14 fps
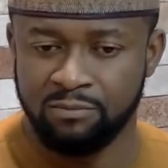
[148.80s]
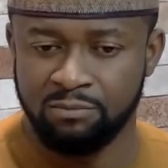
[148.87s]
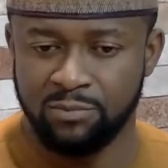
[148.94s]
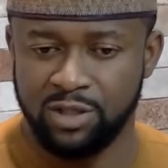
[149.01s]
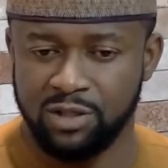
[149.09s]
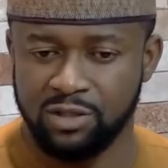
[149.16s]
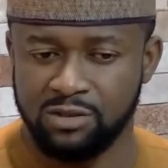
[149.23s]

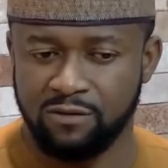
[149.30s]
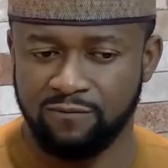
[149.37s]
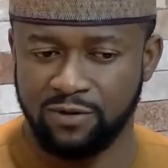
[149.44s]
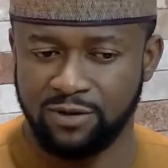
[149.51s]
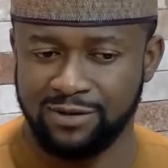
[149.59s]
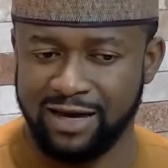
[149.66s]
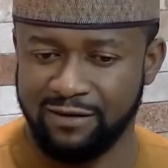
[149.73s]
Because of
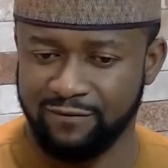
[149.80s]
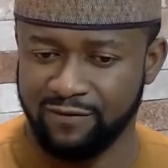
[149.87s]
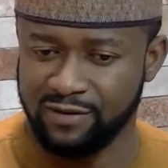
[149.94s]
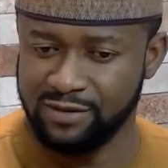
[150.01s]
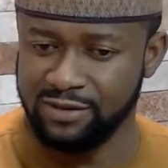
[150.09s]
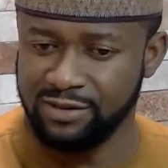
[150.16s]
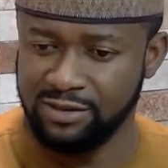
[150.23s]
the
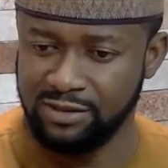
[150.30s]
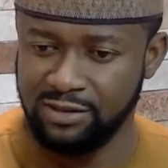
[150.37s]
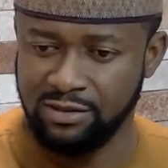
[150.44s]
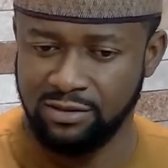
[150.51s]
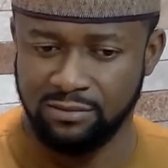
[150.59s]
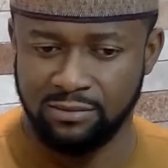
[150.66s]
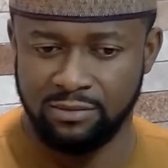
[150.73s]

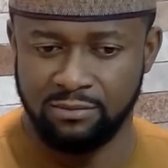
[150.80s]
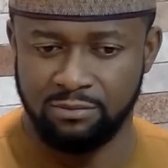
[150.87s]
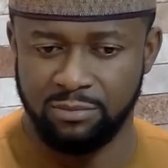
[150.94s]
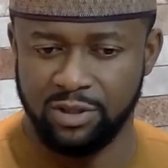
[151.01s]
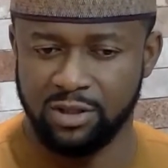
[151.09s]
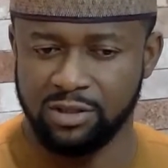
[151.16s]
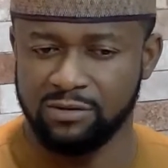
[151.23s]
diversity,
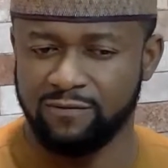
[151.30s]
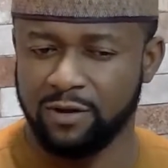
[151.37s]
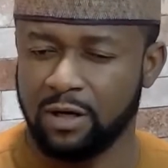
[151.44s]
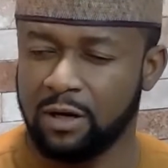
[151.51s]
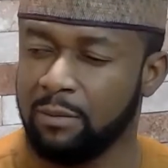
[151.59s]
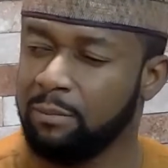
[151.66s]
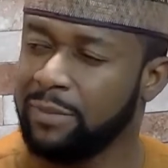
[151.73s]
because of the
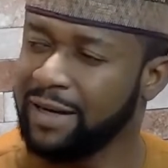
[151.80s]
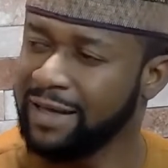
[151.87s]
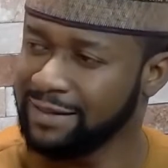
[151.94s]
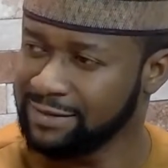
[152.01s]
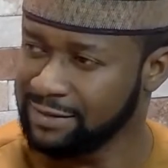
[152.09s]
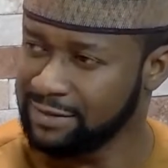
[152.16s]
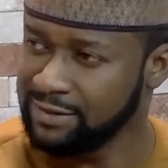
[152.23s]

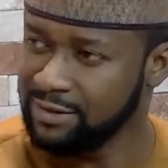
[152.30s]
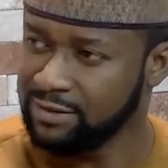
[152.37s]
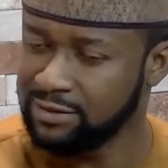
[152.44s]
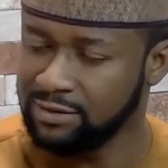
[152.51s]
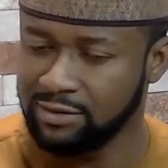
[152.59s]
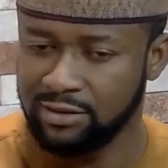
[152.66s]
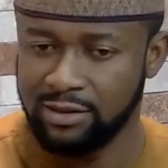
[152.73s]

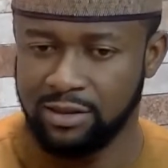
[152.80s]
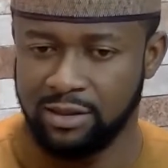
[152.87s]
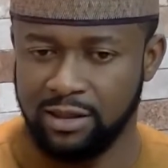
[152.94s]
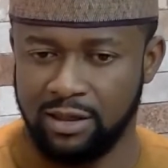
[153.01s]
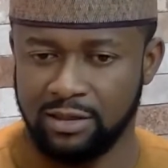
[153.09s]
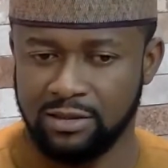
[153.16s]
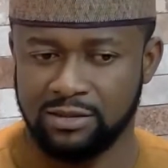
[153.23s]
complexities,
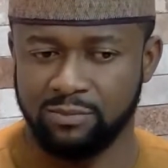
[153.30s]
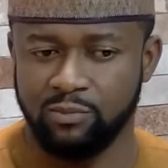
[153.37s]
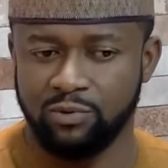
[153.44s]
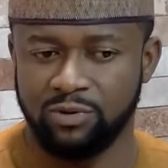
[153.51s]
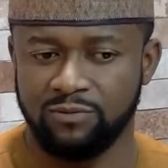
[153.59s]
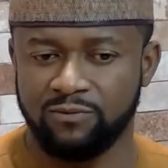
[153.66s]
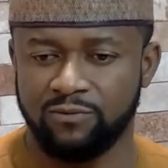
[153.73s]
it is important